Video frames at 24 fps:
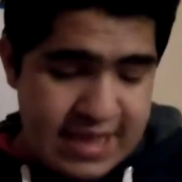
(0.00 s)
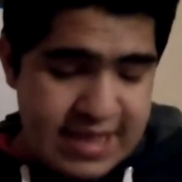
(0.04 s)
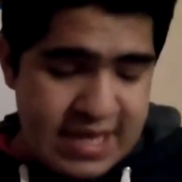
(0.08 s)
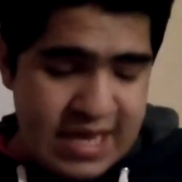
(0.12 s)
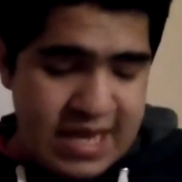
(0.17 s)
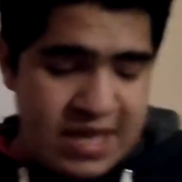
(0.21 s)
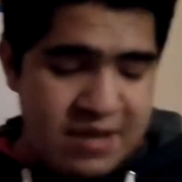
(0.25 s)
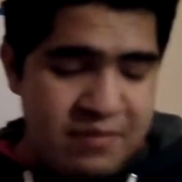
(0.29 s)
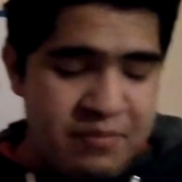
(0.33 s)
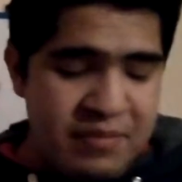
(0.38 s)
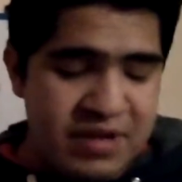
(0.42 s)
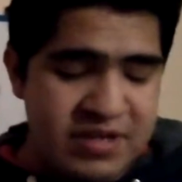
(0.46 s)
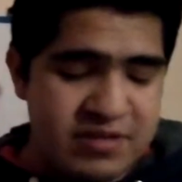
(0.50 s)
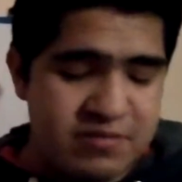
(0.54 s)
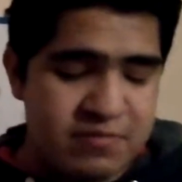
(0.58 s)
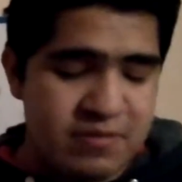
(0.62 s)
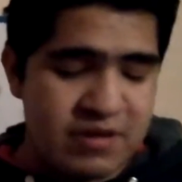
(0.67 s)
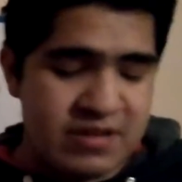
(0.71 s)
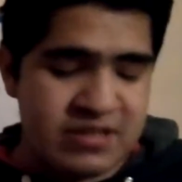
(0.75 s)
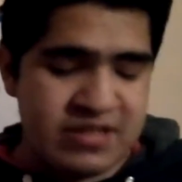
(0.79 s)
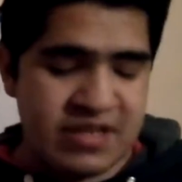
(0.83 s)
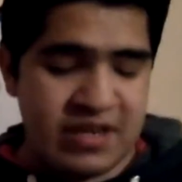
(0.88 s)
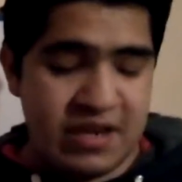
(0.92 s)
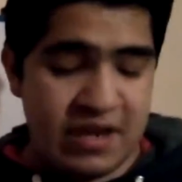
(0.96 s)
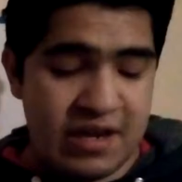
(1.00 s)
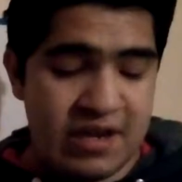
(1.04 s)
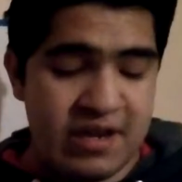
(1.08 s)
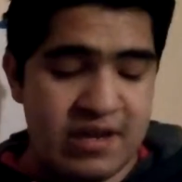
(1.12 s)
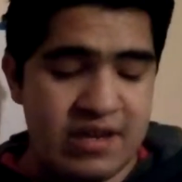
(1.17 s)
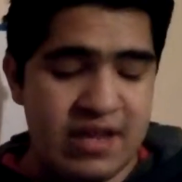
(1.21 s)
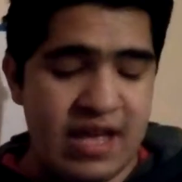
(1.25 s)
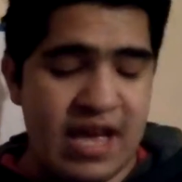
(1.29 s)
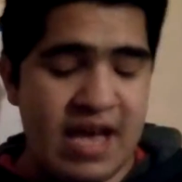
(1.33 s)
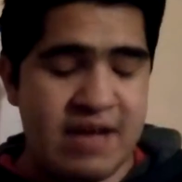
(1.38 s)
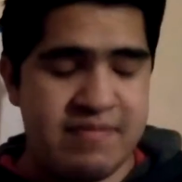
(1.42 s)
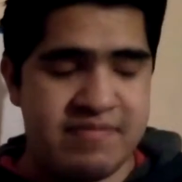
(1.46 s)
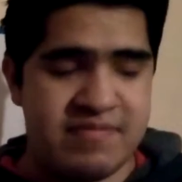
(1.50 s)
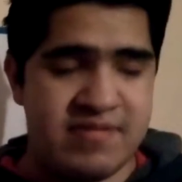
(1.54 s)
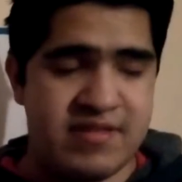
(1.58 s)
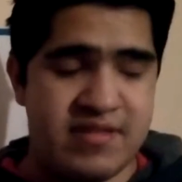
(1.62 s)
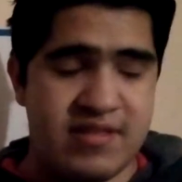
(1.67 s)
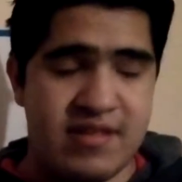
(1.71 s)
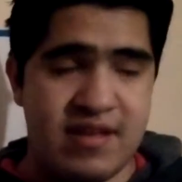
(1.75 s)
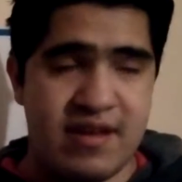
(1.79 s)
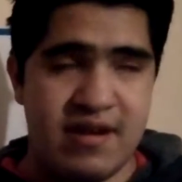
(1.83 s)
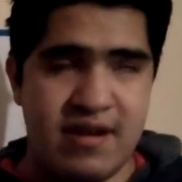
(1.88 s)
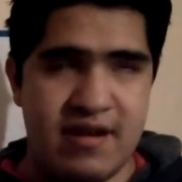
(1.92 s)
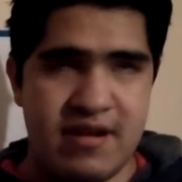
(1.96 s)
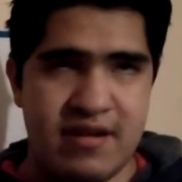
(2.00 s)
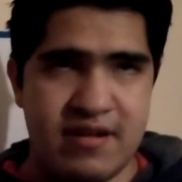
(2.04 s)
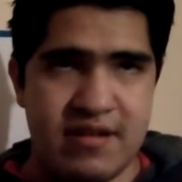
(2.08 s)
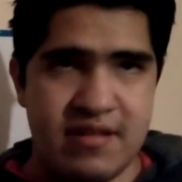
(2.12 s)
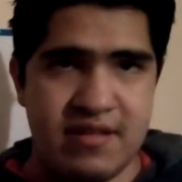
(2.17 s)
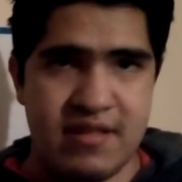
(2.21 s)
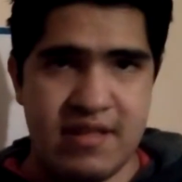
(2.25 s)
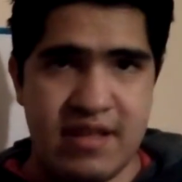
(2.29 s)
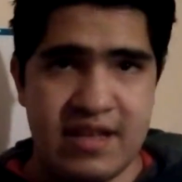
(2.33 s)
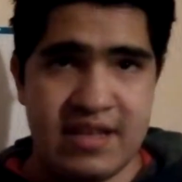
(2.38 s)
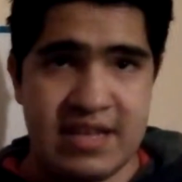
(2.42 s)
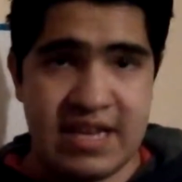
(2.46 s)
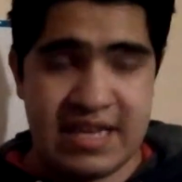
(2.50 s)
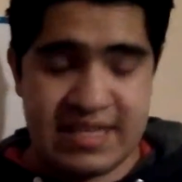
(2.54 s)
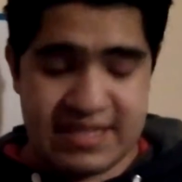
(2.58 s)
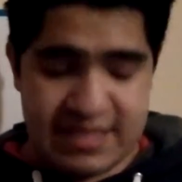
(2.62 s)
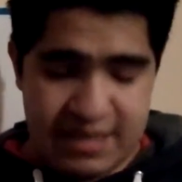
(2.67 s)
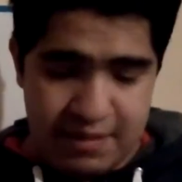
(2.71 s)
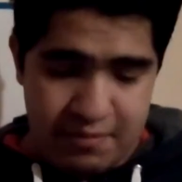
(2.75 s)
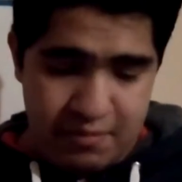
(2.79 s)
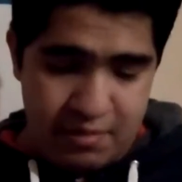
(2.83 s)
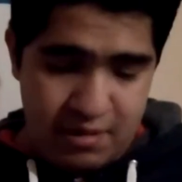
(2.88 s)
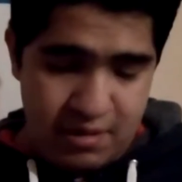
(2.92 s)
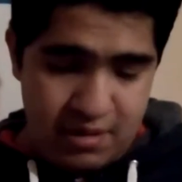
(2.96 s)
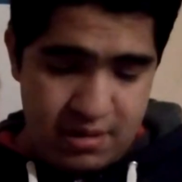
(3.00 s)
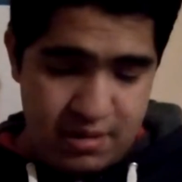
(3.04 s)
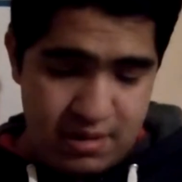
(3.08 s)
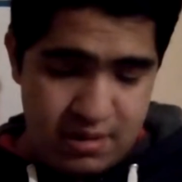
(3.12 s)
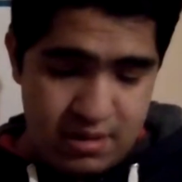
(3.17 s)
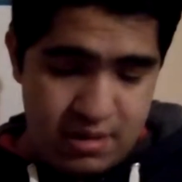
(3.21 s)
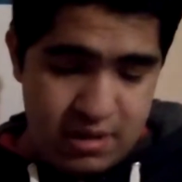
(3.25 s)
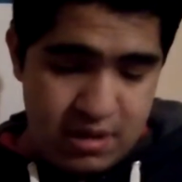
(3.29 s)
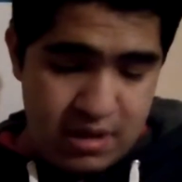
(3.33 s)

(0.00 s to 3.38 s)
The animals were singing after they assembled.